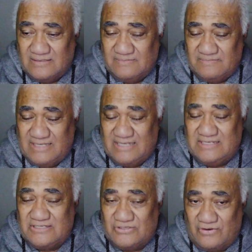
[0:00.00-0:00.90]
they
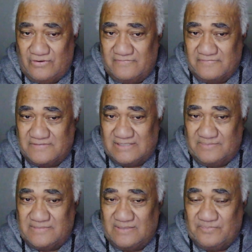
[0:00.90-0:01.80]
deserve
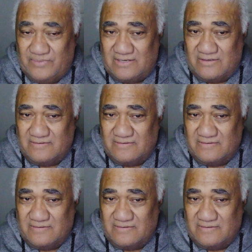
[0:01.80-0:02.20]
something better